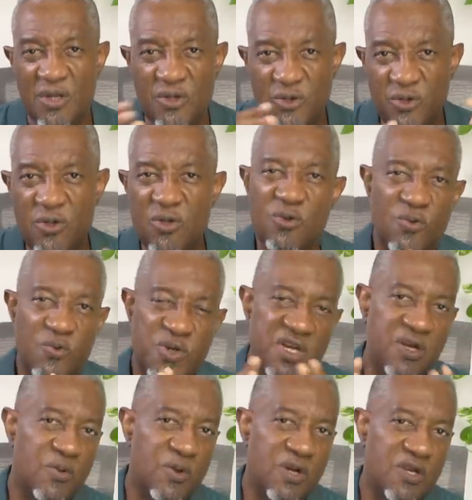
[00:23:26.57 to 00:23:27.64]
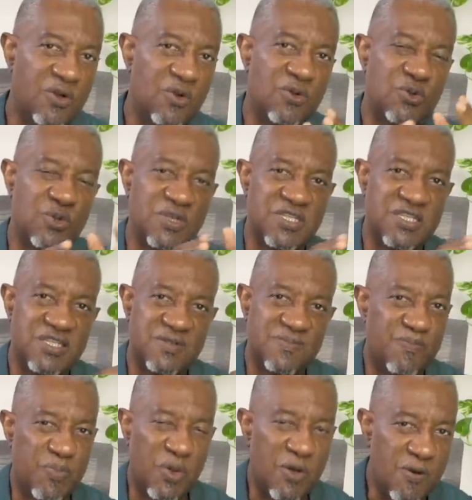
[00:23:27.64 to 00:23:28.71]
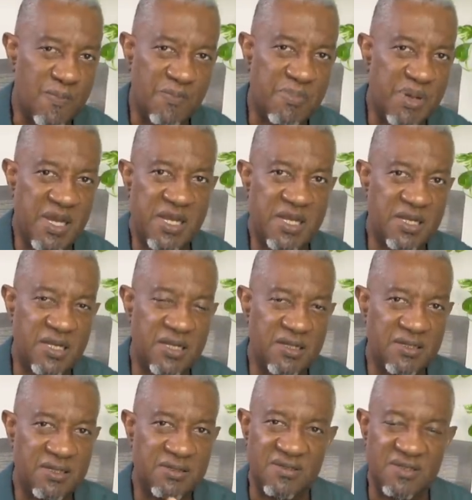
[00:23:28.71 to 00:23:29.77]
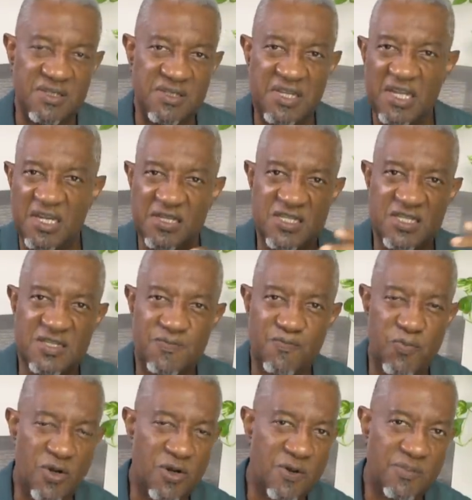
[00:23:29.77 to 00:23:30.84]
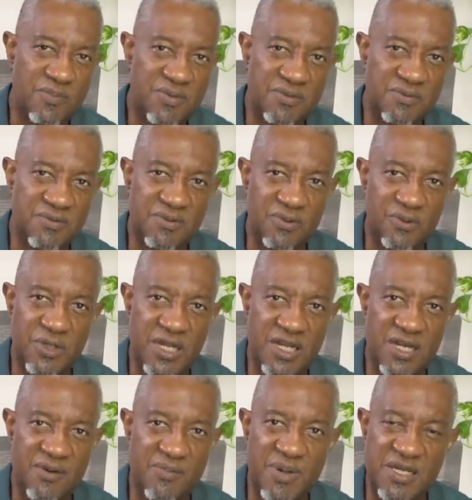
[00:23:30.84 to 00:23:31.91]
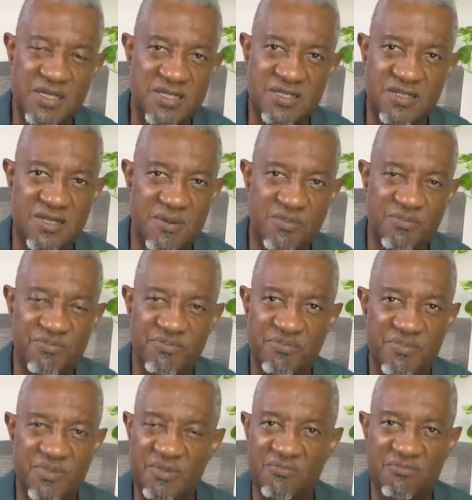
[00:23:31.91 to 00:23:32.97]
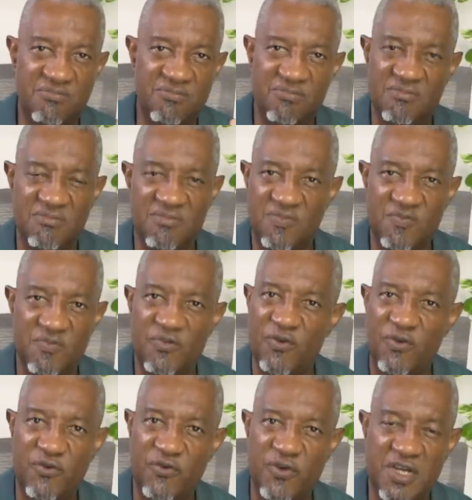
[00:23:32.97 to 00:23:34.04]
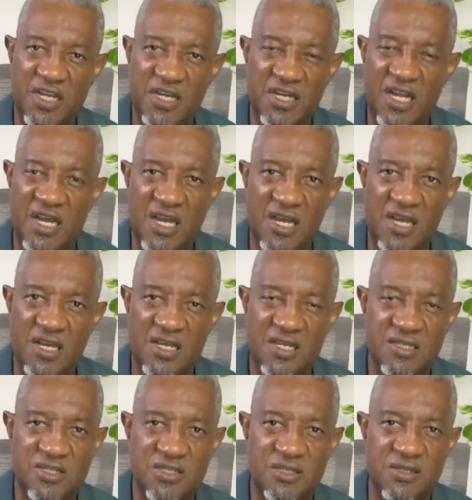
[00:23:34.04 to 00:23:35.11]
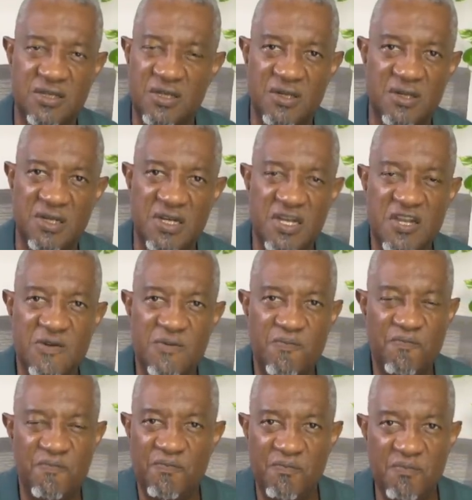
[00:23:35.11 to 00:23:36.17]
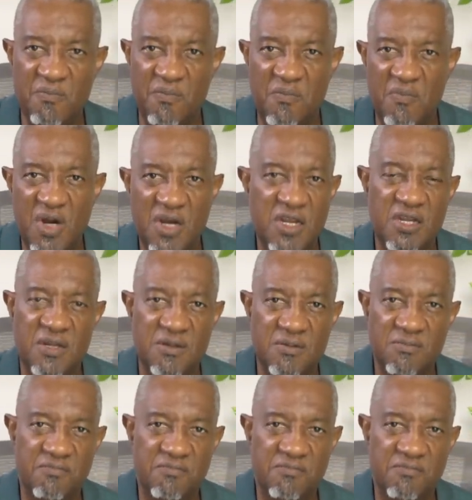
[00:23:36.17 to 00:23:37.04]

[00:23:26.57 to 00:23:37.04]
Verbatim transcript: do you really want to go to a sperm bank, get a sperm donated by some freaking guy that's need money